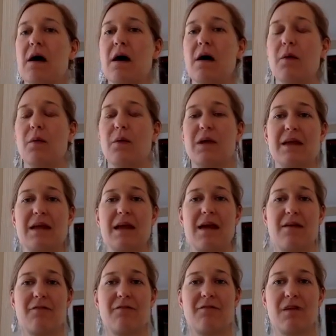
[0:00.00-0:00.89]
we can
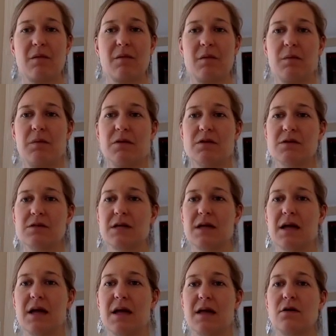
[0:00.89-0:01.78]
have family meals
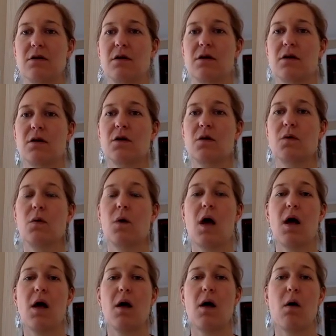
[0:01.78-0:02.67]
together.
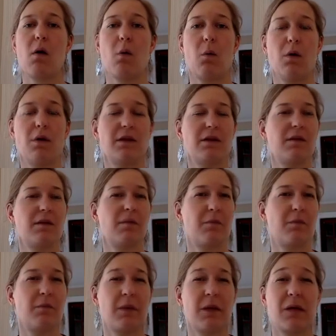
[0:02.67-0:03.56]
One of the
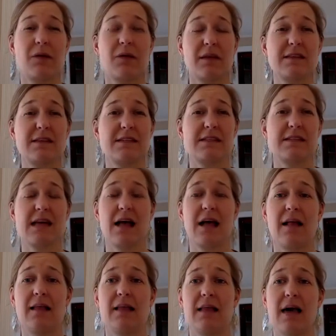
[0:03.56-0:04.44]
big things is
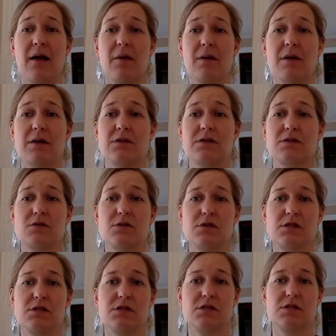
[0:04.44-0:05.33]
allowing
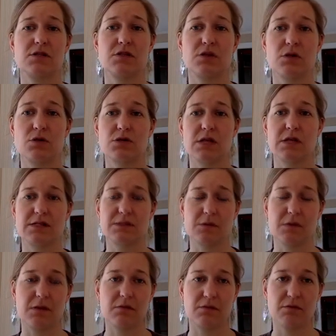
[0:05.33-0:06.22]
students to socialize
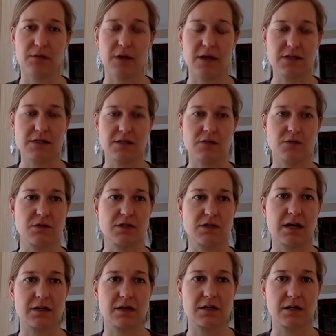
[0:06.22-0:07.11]
with friends through
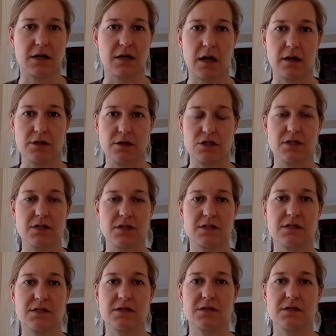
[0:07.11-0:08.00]
technology. This
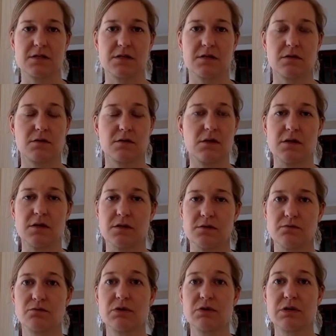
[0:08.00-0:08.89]
is
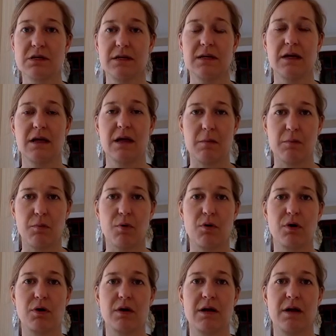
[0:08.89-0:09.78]
really
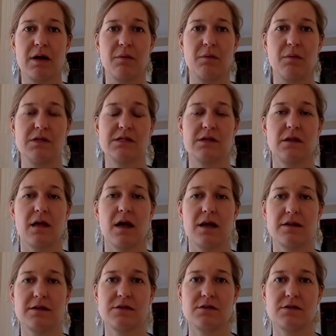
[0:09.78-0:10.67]
important, and we see a lot
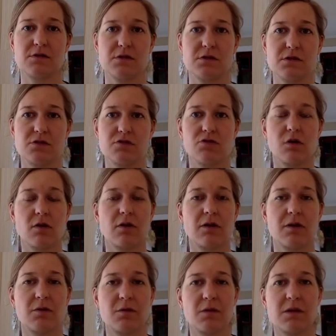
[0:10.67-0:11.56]
of students
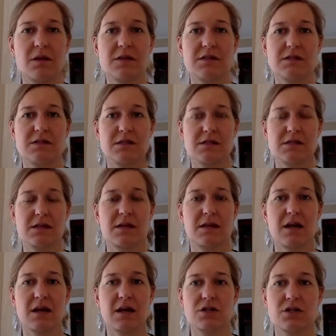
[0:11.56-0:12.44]
struggling with this
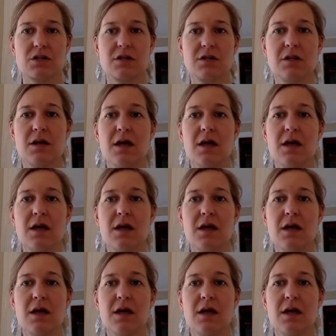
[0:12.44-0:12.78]
disconnection.